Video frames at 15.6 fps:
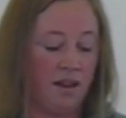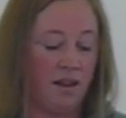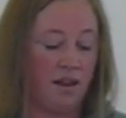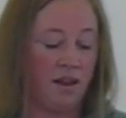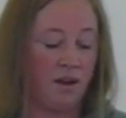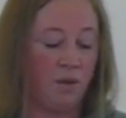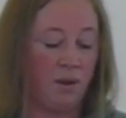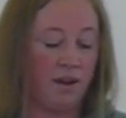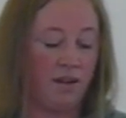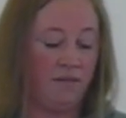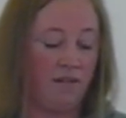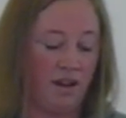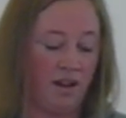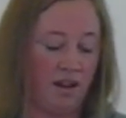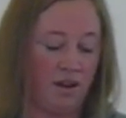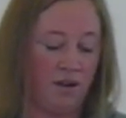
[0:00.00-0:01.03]
a quick
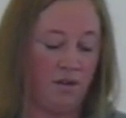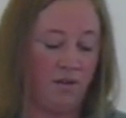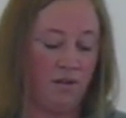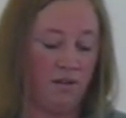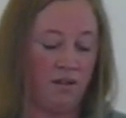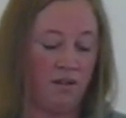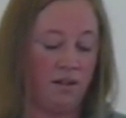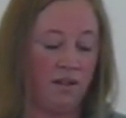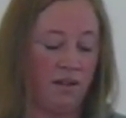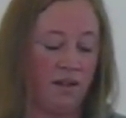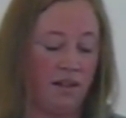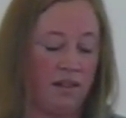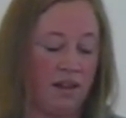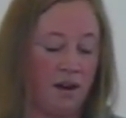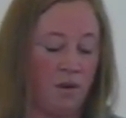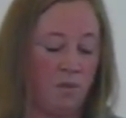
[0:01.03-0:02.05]
video
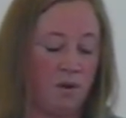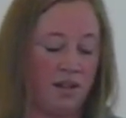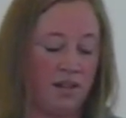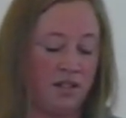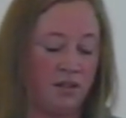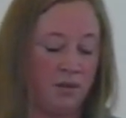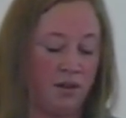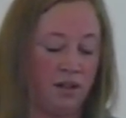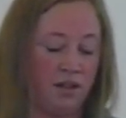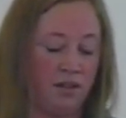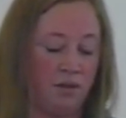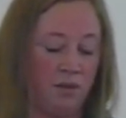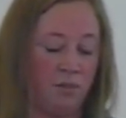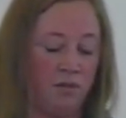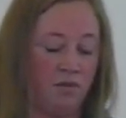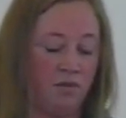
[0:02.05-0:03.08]
that I wanted to
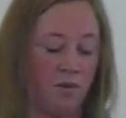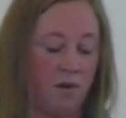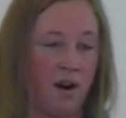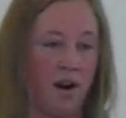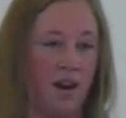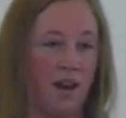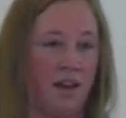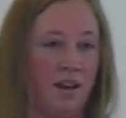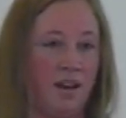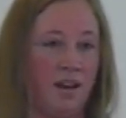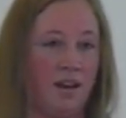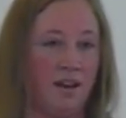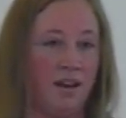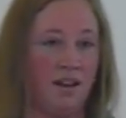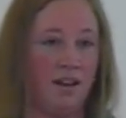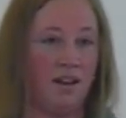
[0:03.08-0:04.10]
include before I
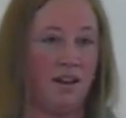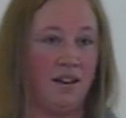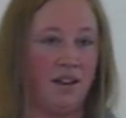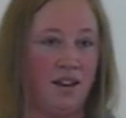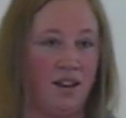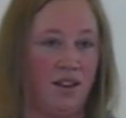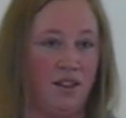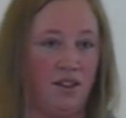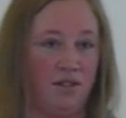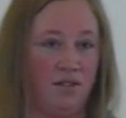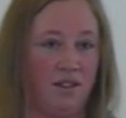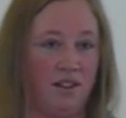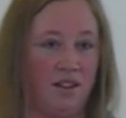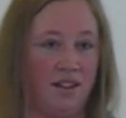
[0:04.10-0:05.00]
conclude.